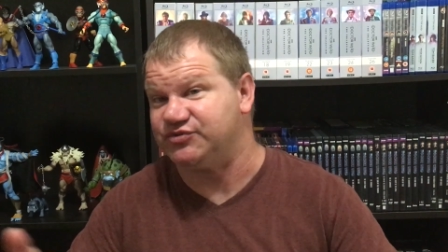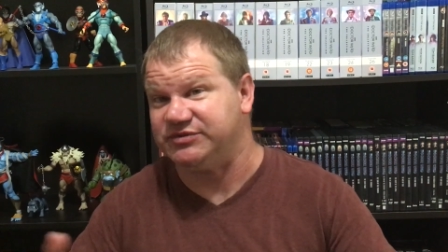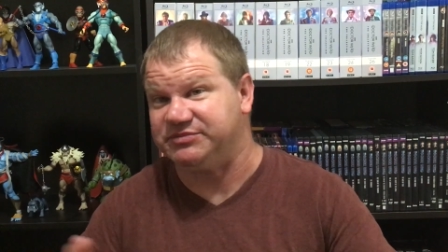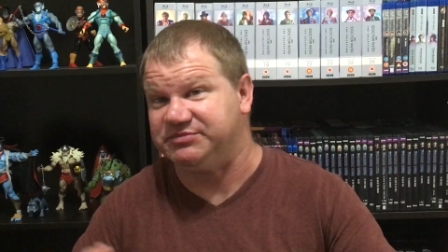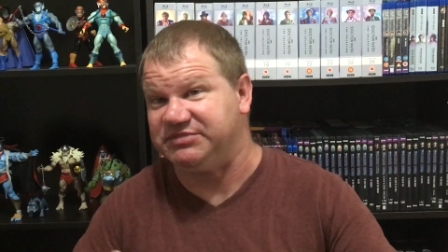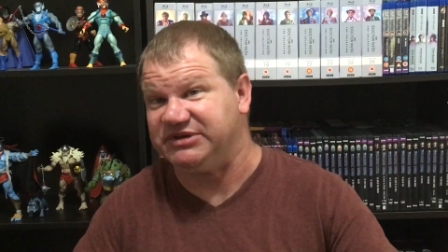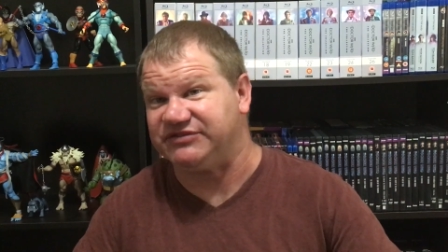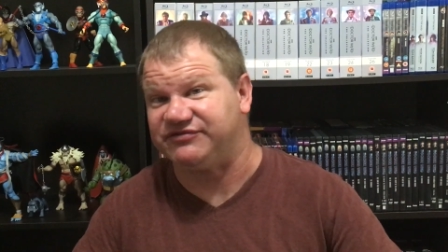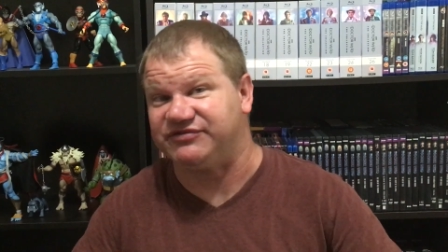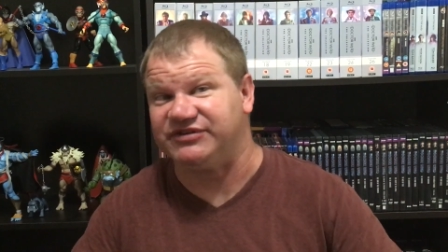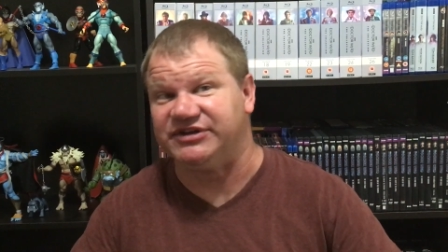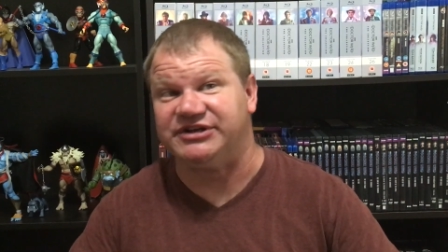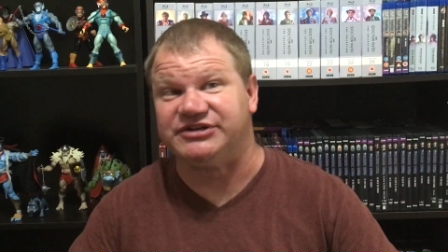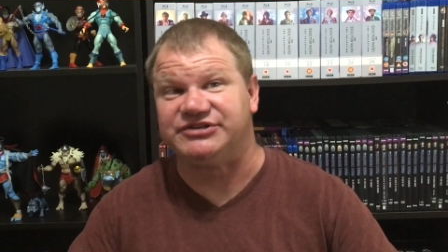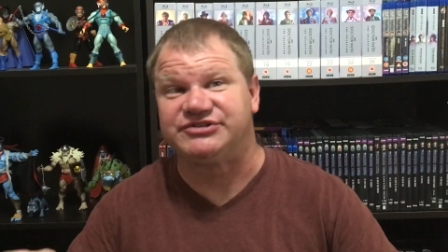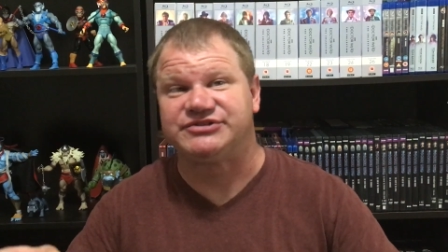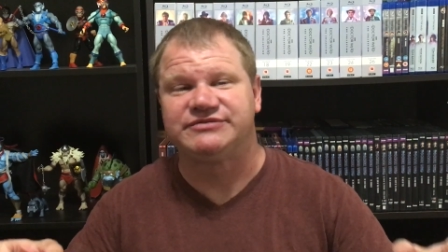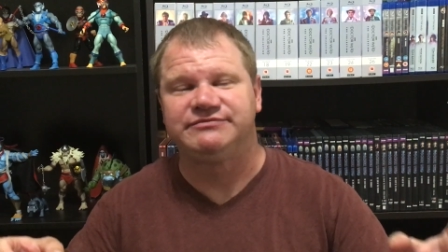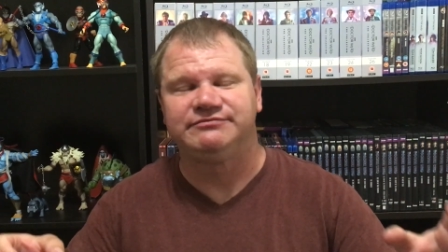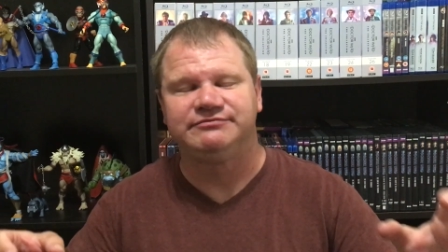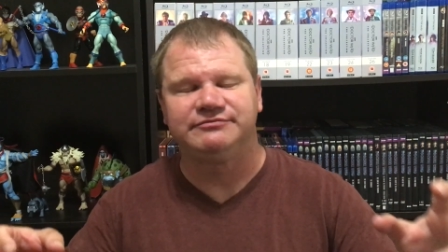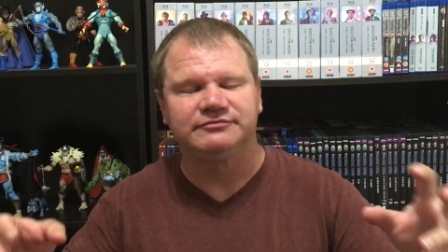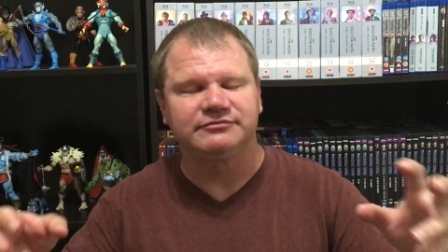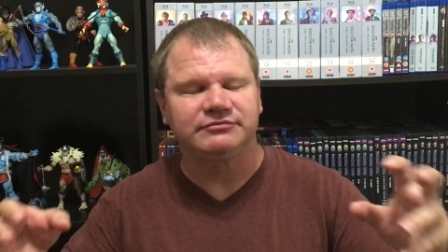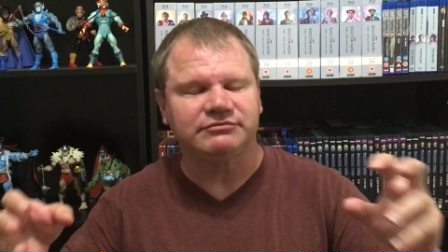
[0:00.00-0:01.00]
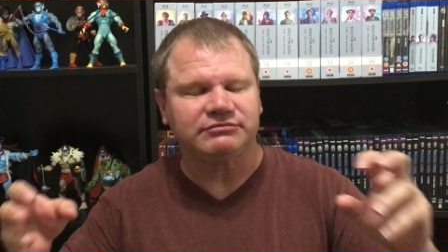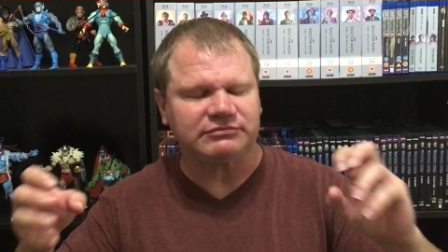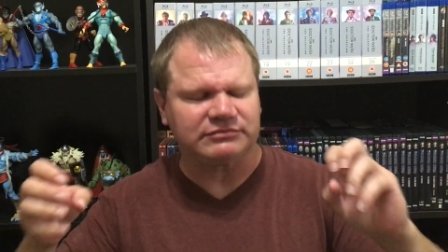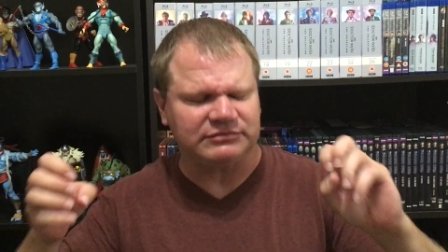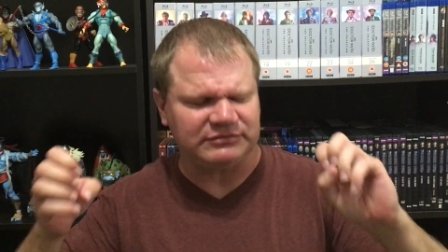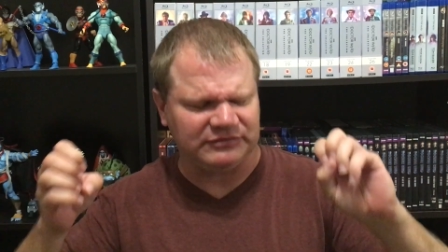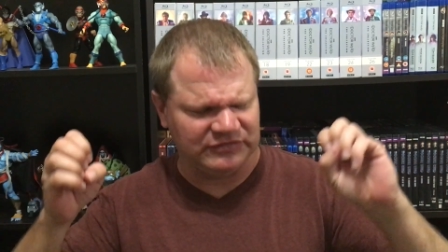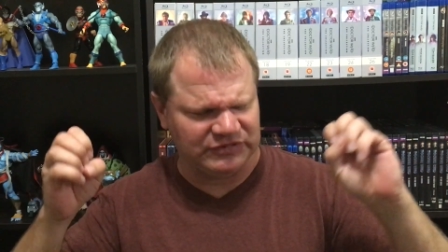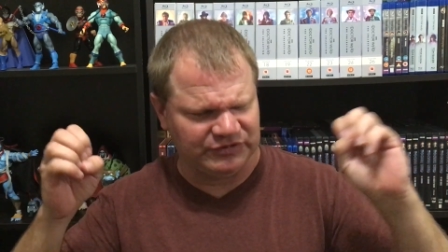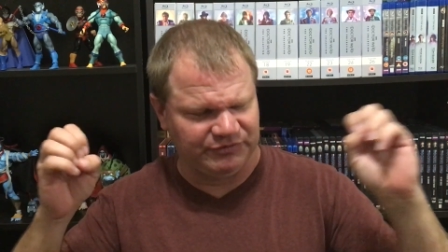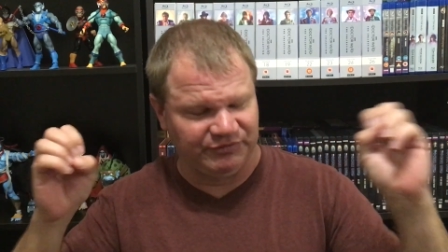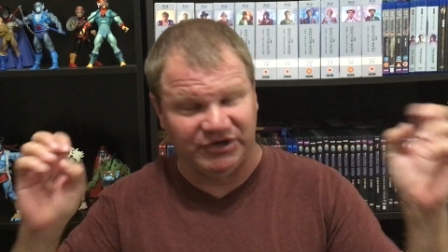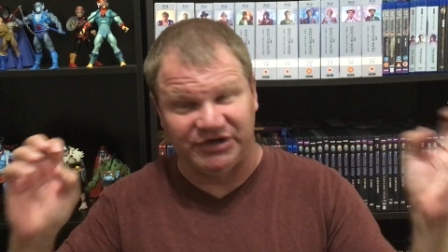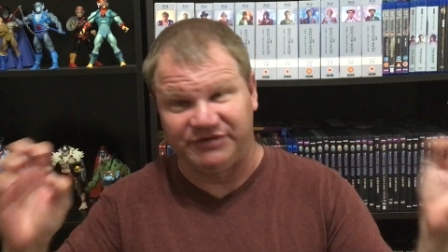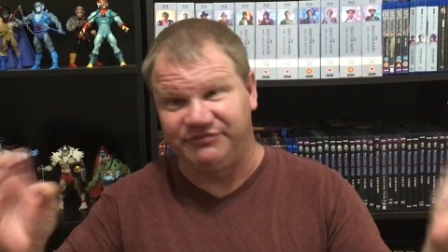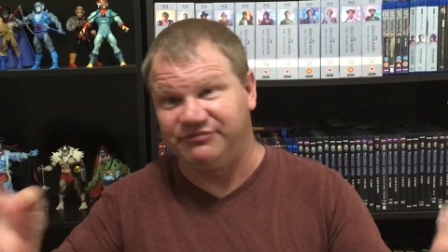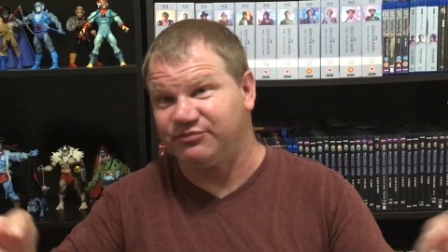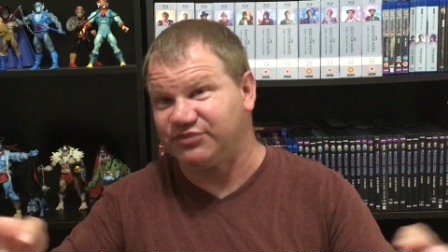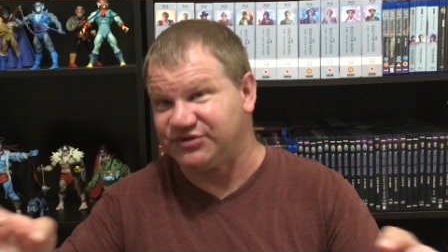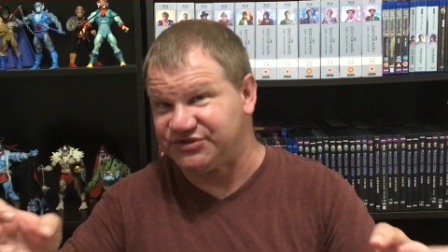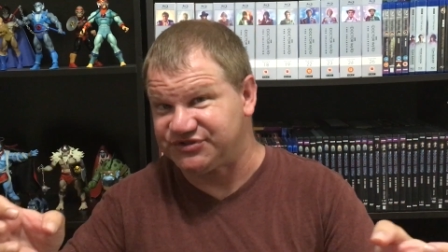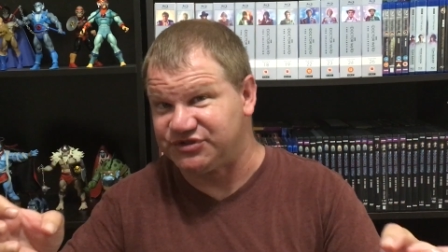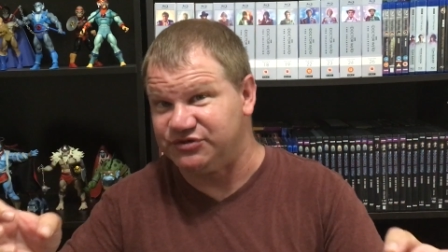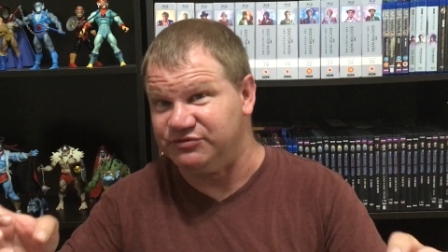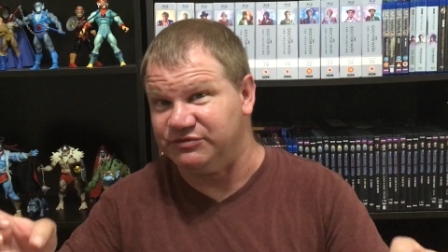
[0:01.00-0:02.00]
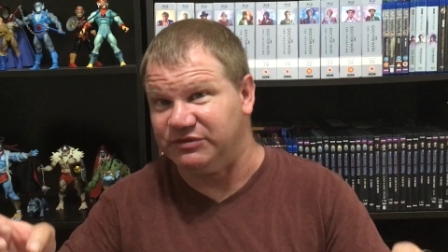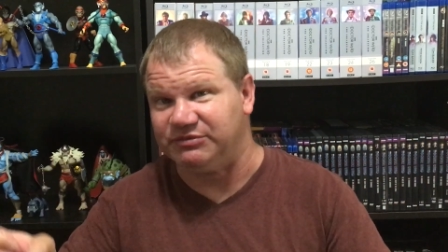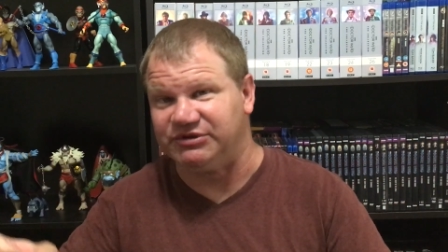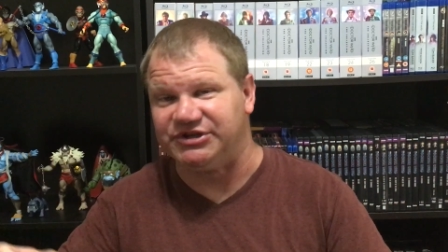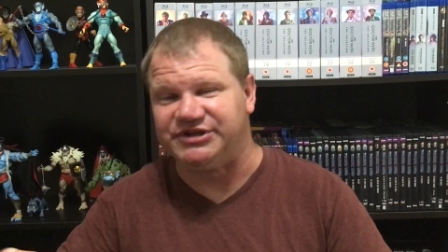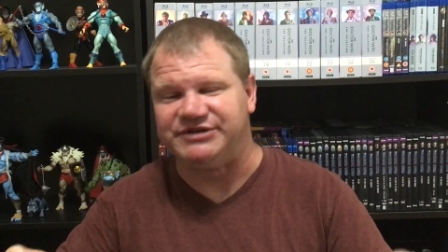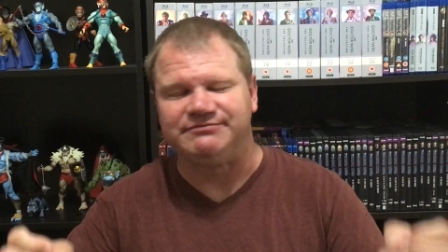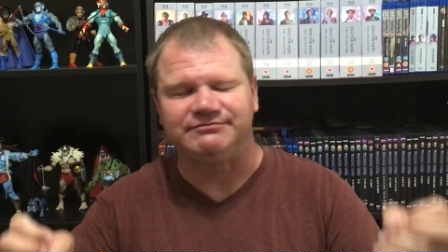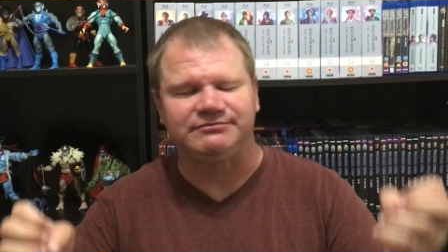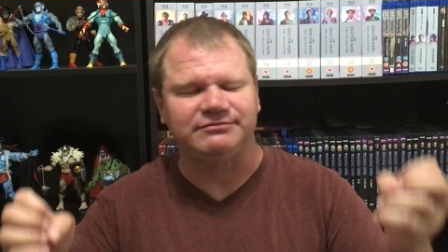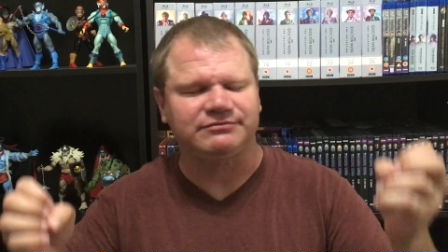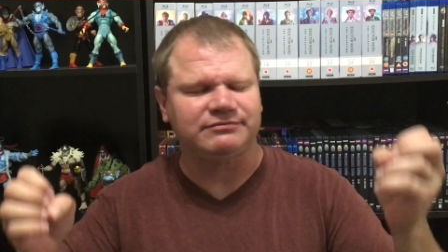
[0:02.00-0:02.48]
with Big Finish. but presumably.